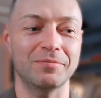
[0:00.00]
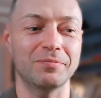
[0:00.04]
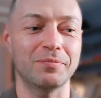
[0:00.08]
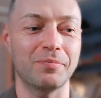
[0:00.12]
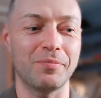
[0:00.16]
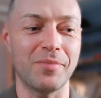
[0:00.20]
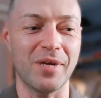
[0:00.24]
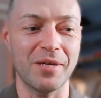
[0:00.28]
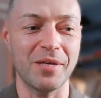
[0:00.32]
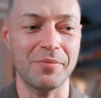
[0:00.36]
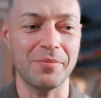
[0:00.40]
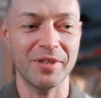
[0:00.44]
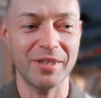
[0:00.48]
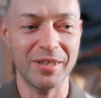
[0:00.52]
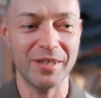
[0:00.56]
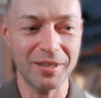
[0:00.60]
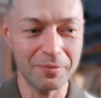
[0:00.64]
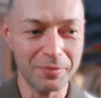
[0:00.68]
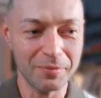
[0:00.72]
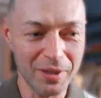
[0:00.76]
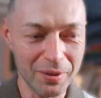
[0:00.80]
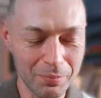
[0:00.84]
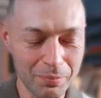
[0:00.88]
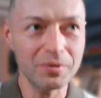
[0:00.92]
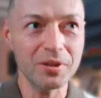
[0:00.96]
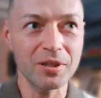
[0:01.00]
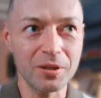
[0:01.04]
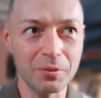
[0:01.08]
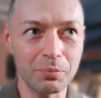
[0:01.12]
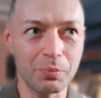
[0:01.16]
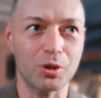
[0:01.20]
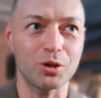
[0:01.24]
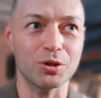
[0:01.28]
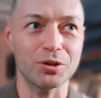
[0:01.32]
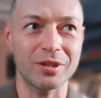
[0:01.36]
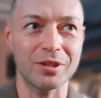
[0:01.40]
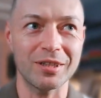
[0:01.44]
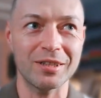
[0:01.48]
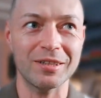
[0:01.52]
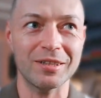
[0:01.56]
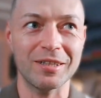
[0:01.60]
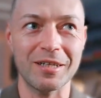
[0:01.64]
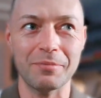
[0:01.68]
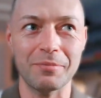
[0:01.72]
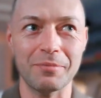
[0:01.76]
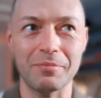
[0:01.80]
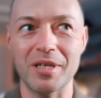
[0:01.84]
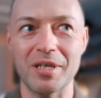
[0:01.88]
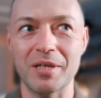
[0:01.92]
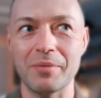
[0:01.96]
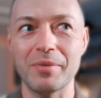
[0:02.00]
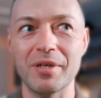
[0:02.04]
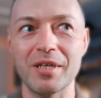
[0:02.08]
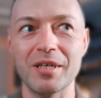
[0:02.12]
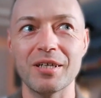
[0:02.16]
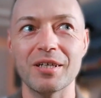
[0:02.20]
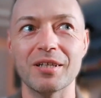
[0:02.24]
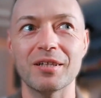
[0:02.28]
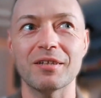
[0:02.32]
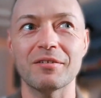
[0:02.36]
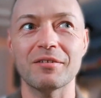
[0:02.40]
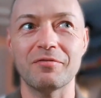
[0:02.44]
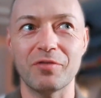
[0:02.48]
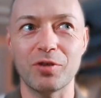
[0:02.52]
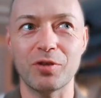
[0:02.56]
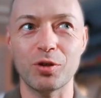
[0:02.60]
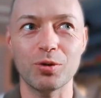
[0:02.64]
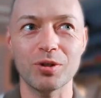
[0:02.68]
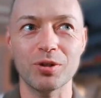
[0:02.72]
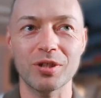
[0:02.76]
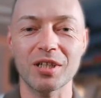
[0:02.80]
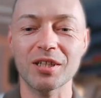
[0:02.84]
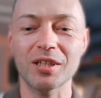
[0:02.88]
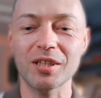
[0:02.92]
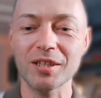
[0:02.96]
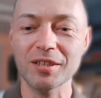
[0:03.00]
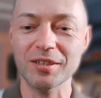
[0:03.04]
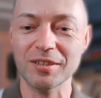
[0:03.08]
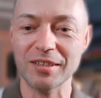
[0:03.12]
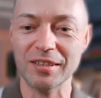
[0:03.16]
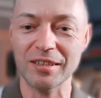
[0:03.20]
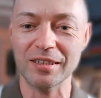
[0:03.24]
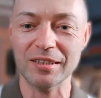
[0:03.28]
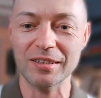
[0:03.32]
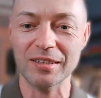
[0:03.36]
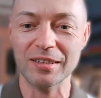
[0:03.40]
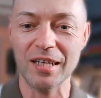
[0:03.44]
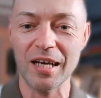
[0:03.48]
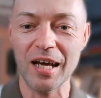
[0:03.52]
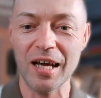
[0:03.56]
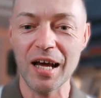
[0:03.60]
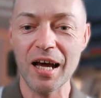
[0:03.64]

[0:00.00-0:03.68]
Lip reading: maybe they're not in the personal name, maybe a few in LLCs,